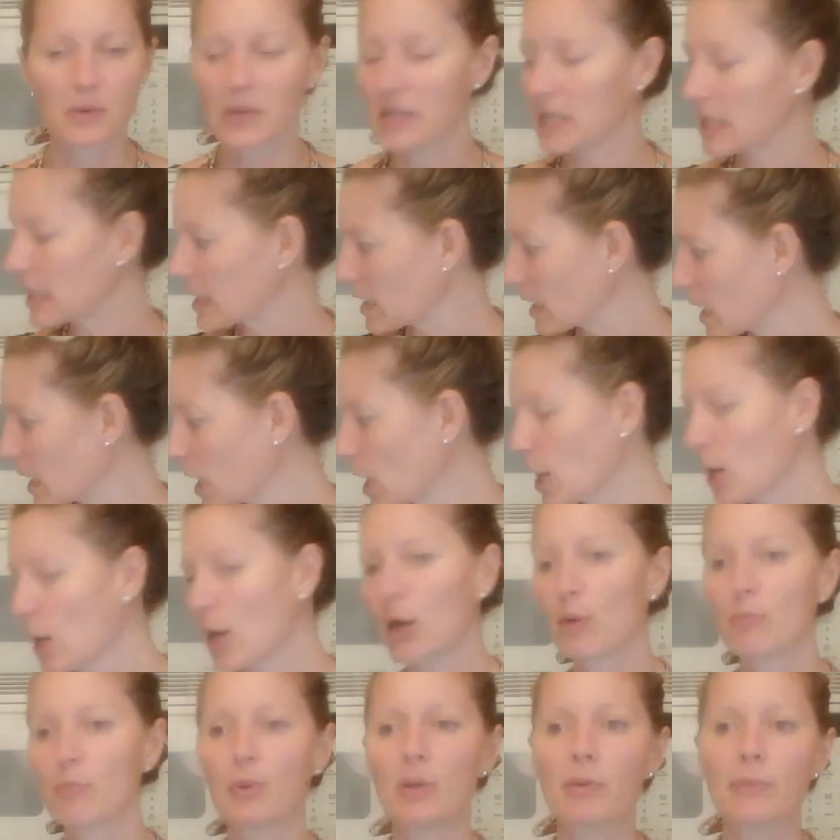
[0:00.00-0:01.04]
eating
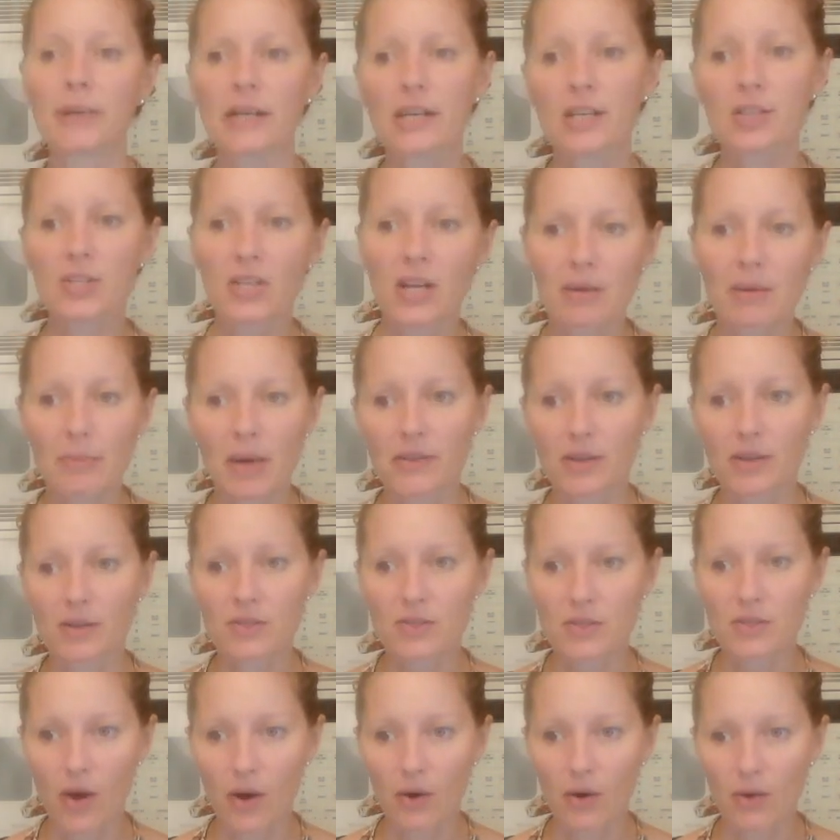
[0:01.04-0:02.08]
bilberry jam on their
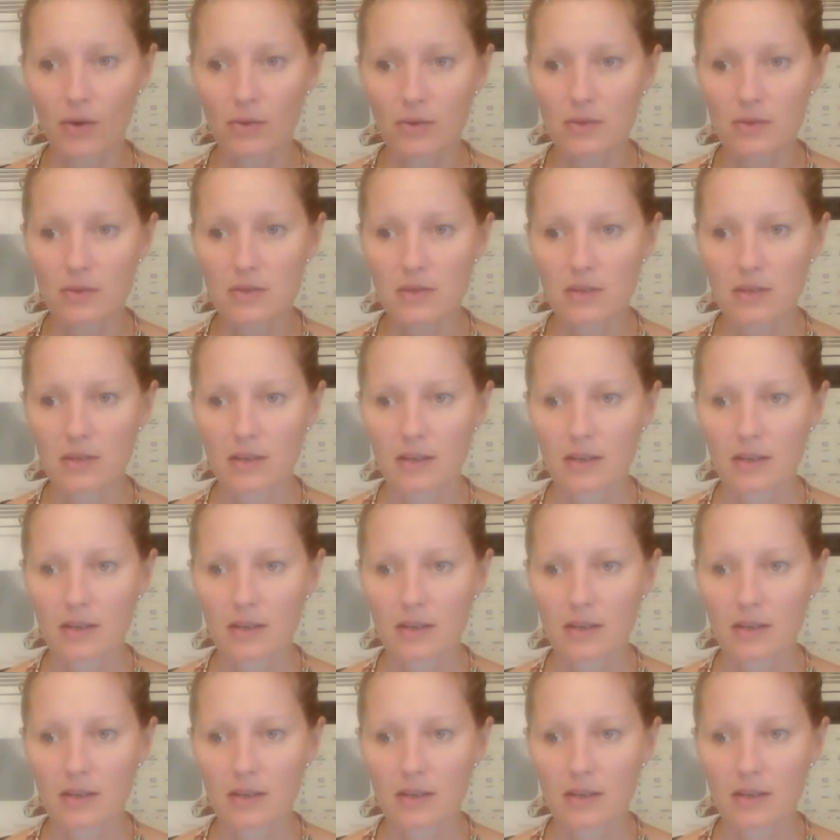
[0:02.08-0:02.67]
scones.